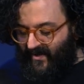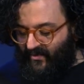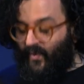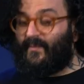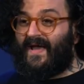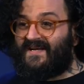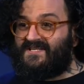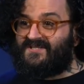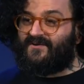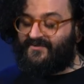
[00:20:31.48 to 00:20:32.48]
but when we
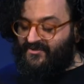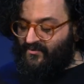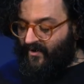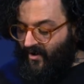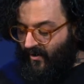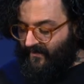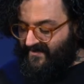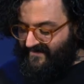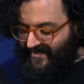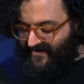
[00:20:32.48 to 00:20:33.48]
actually start to do our
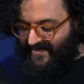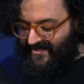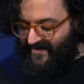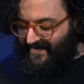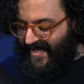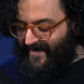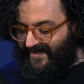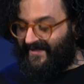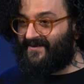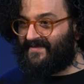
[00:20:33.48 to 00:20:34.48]
own development, it became
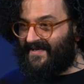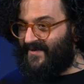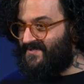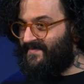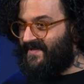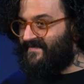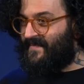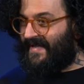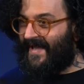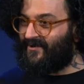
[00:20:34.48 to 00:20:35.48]
clear that it was a bit of
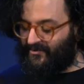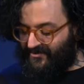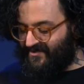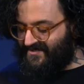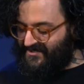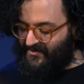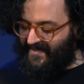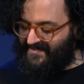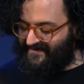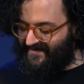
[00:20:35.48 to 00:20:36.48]
a Mechanical Turk
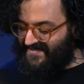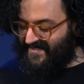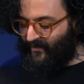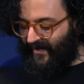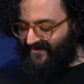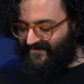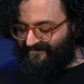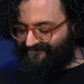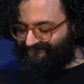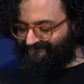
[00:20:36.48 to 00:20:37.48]
situation in some
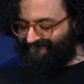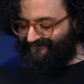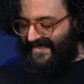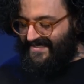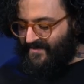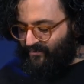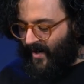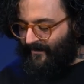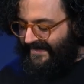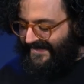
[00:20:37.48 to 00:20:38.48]
ways. To
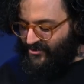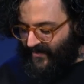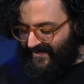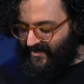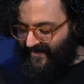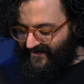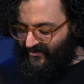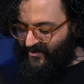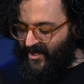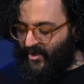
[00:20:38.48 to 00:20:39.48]
properly train a
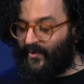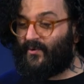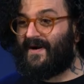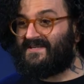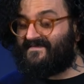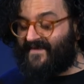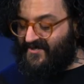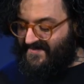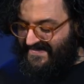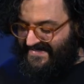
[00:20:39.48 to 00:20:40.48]
model requires
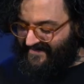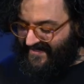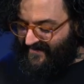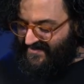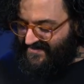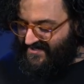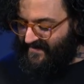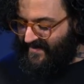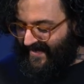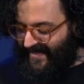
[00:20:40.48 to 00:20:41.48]
very specific images
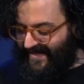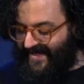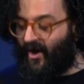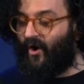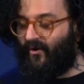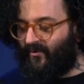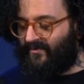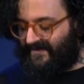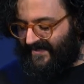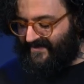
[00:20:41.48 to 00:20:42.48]
to be made and a
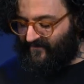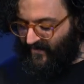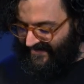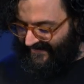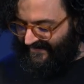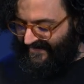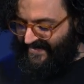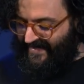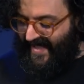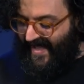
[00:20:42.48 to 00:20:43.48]
whole lot of writing.
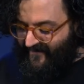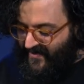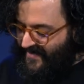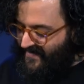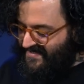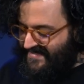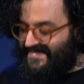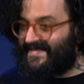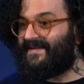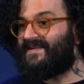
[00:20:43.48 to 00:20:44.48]
Every image in
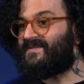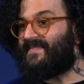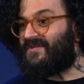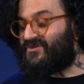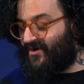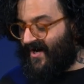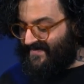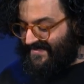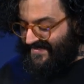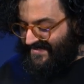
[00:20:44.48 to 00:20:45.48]
the set needs to be
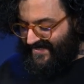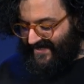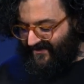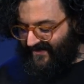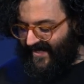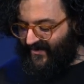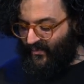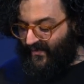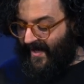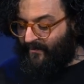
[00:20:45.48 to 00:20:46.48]
described in detail,
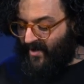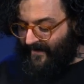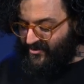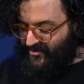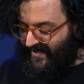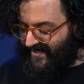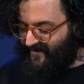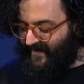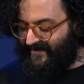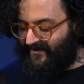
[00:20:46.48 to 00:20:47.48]
and without proper training
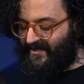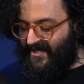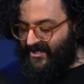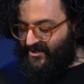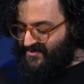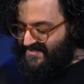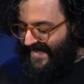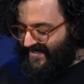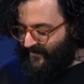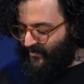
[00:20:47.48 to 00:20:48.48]
of a model, you
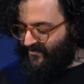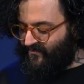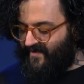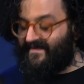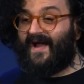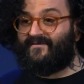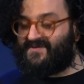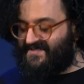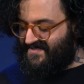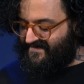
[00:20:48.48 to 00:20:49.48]
just end up with rough
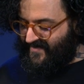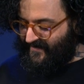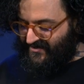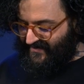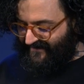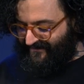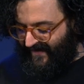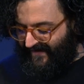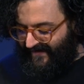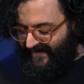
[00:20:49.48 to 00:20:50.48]
averages of imagery.
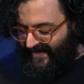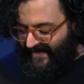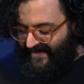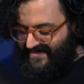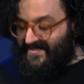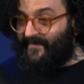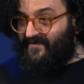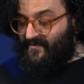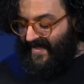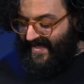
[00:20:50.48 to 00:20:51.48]
Some
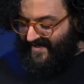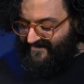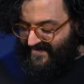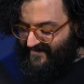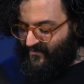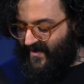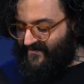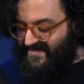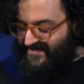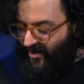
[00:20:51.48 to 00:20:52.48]
of you may have even
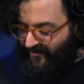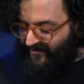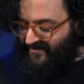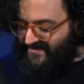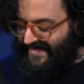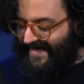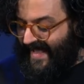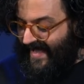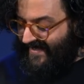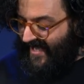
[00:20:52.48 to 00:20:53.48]
read recent articles on
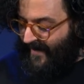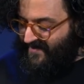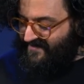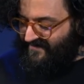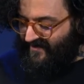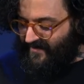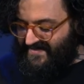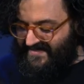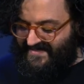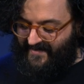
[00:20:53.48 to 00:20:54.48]
AI caption
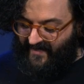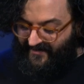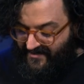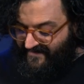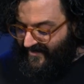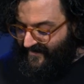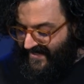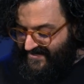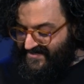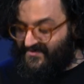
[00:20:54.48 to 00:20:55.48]
farms in some underdeveloped
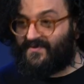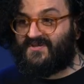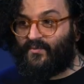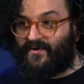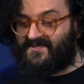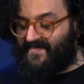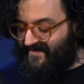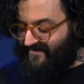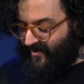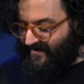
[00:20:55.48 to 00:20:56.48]
nations where this work is
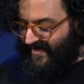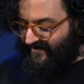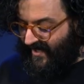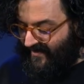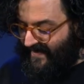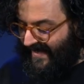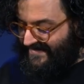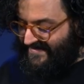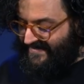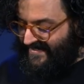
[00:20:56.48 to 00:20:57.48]
being farmed out en
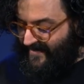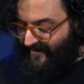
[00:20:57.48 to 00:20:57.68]
masse.